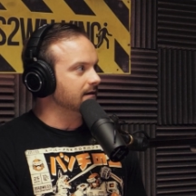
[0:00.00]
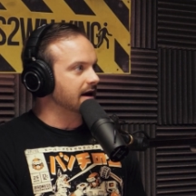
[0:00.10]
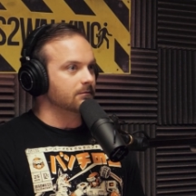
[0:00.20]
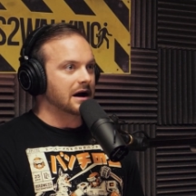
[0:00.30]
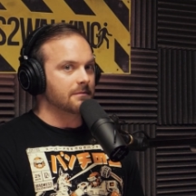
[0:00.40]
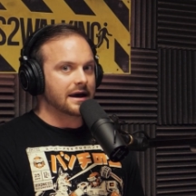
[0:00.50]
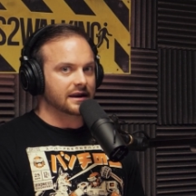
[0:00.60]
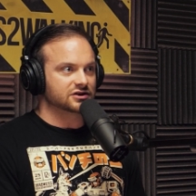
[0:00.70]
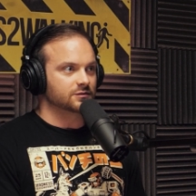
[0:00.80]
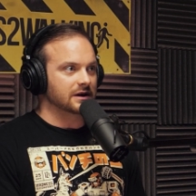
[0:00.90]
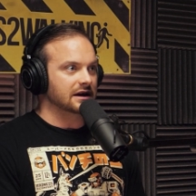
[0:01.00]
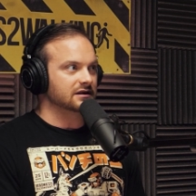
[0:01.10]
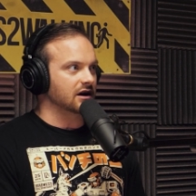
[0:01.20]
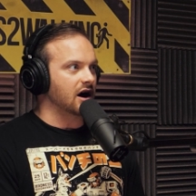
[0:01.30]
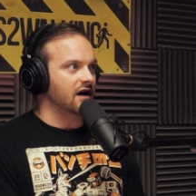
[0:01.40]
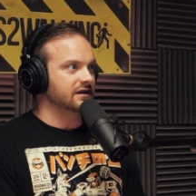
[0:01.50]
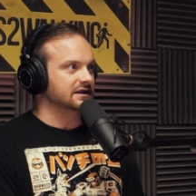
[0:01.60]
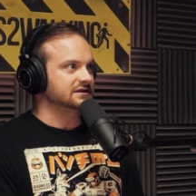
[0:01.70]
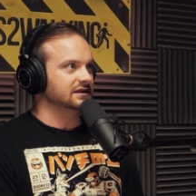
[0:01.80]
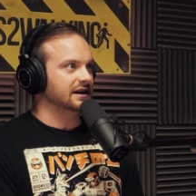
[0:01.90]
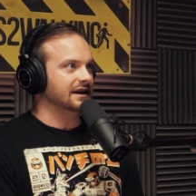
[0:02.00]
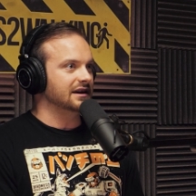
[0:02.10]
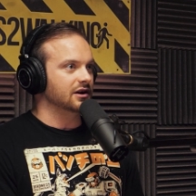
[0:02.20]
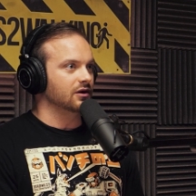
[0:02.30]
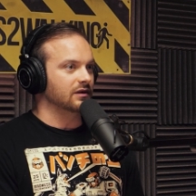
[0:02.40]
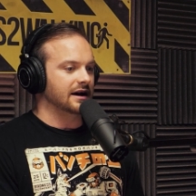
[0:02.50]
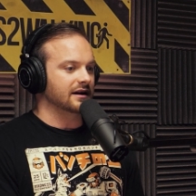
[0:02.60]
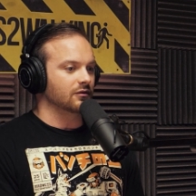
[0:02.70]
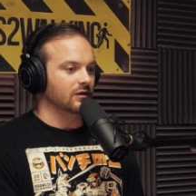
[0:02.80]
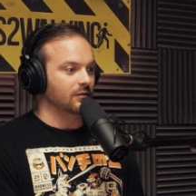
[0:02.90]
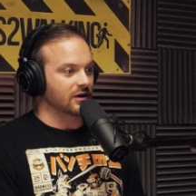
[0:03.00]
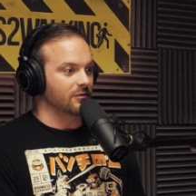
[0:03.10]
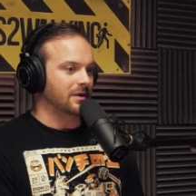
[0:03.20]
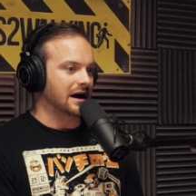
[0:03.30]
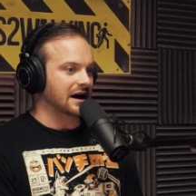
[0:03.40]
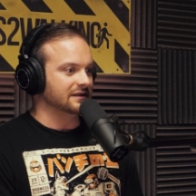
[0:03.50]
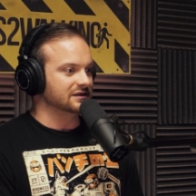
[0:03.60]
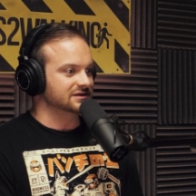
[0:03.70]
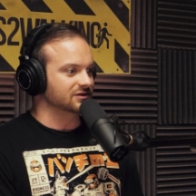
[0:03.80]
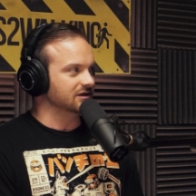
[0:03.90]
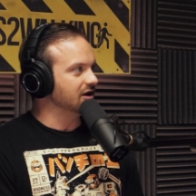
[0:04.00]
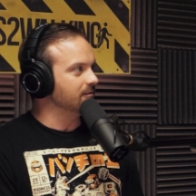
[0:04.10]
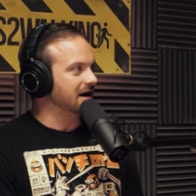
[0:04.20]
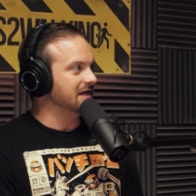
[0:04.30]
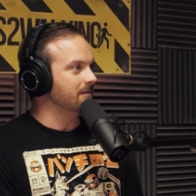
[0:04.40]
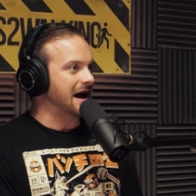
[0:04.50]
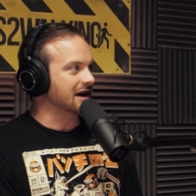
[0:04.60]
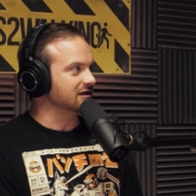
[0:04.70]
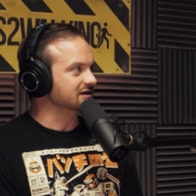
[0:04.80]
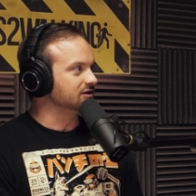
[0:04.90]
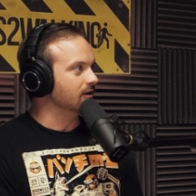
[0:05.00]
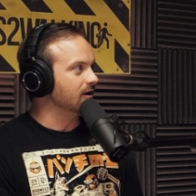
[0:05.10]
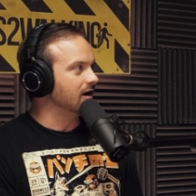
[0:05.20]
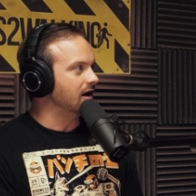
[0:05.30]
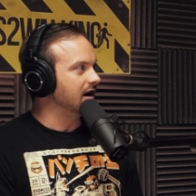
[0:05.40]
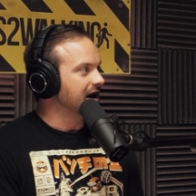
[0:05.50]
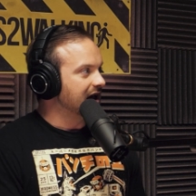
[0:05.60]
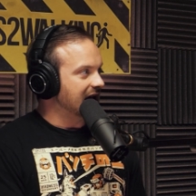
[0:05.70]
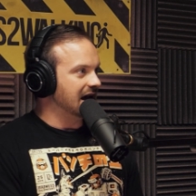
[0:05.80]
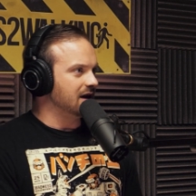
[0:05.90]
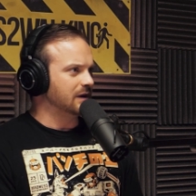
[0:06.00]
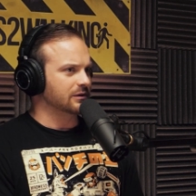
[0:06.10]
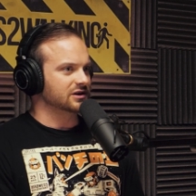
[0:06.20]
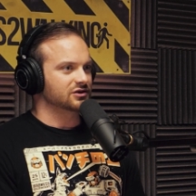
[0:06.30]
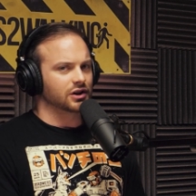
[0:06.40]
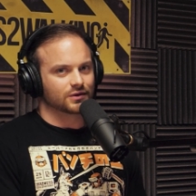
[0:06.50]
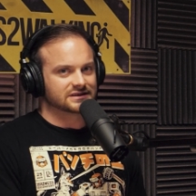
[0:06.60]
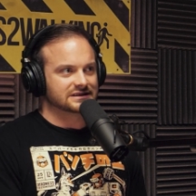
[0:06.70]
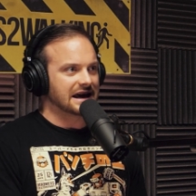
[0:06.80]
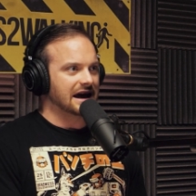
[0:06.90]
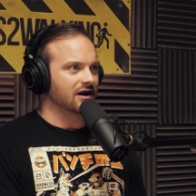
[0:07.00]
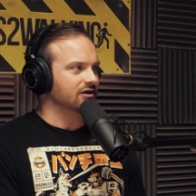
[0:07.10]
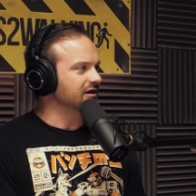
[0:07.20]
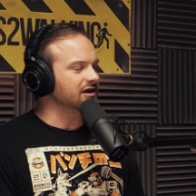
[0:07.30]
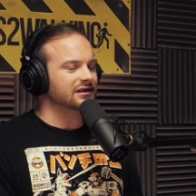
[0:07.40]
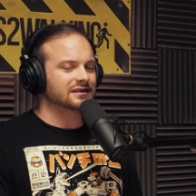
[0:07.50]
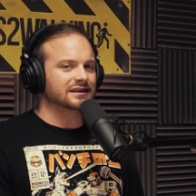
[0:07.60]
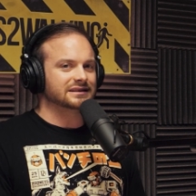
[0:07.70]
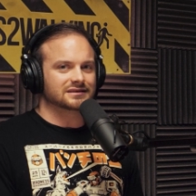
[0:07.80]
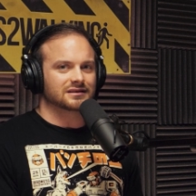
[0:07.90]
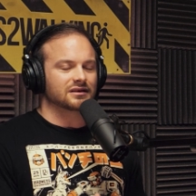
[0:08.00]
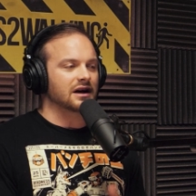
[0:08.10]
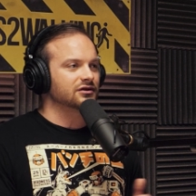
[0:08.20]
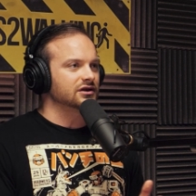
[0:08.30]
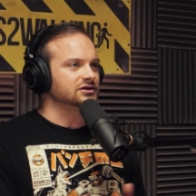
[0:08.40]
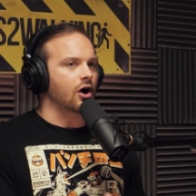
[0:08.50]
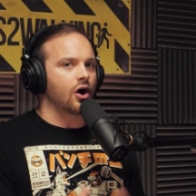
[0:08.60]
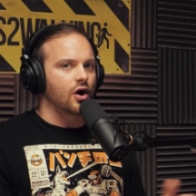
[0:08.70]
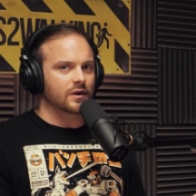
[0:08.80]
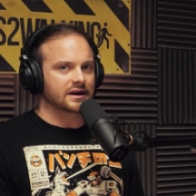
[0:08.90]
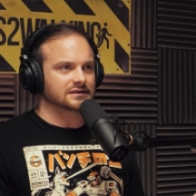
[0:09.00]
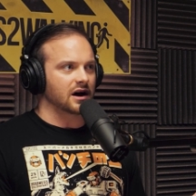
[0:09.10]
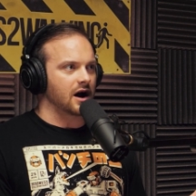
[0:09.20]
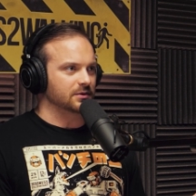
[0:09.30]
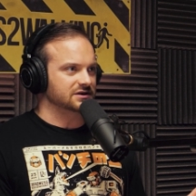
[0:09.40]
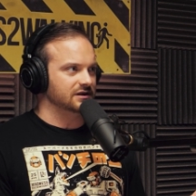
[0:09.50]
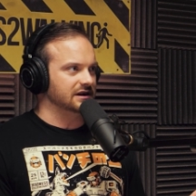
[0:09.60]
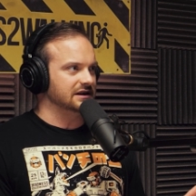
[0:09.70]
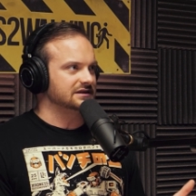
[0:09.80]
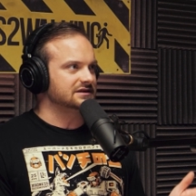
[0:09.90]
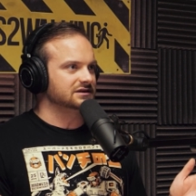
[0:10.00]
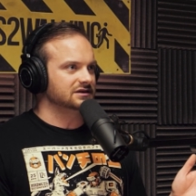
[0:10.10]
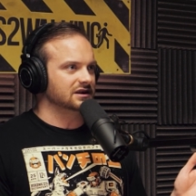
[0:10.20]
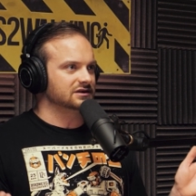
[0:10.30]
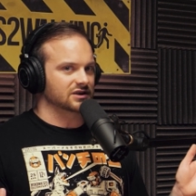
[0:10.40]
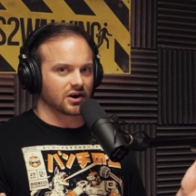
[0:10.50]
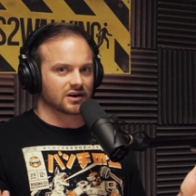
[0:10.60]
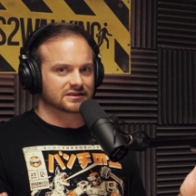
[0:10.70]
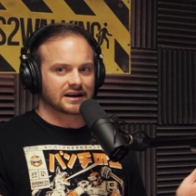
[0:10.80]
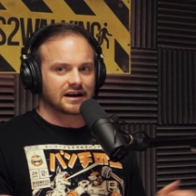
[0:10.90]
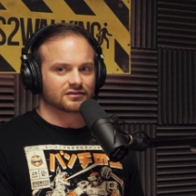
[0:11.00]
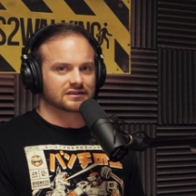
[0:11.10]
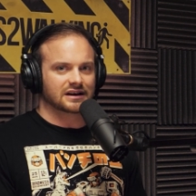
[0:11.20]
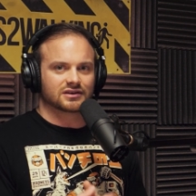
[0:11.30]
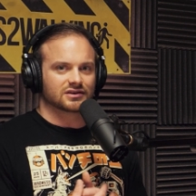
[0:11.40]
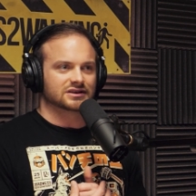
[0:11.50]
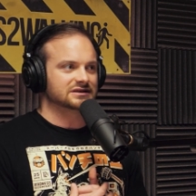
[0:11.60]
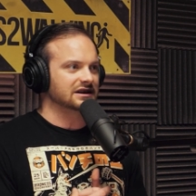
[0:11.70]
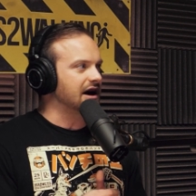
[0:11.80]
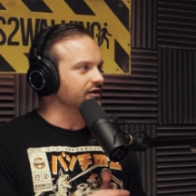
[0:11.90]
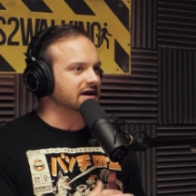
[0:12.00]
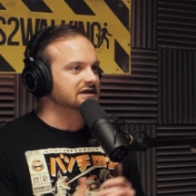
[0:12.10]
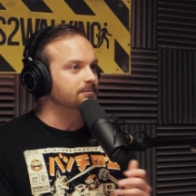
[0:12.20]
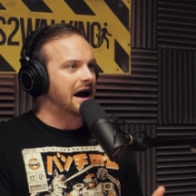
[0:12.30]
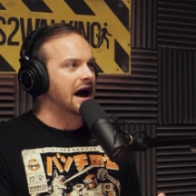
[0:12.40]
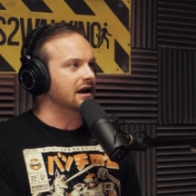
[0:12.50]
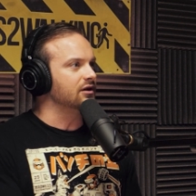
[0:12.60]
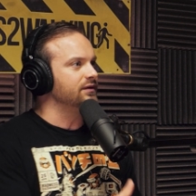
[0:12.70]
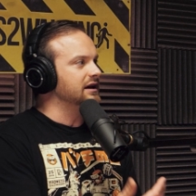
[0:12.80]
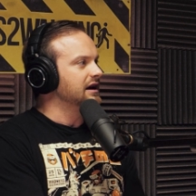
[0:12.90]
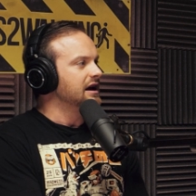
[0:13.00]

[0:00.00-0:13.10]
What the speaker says: like my management, obviously, you know, like when we were behind the store, you know, in the back of the store and we were closing down, you know, like there's always opportunities to curse. And I don't think it's bad. I don't think